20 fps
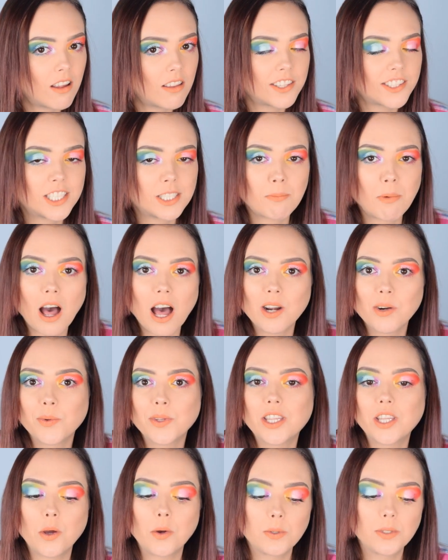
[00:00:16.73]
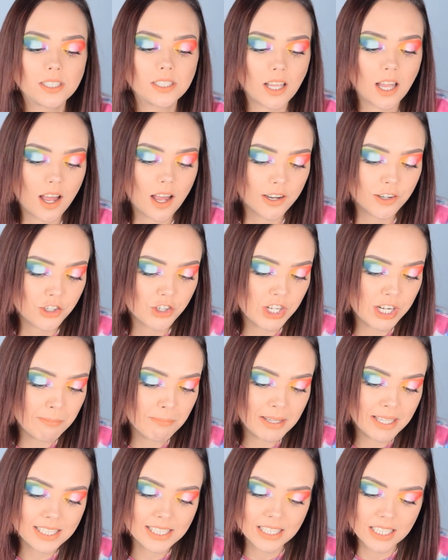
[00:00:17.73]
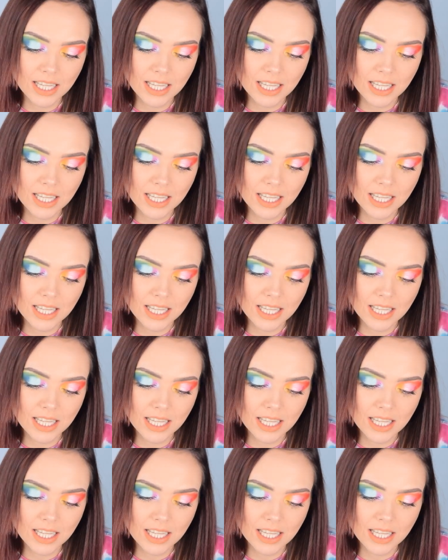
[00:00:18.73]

on the spot with those shipments.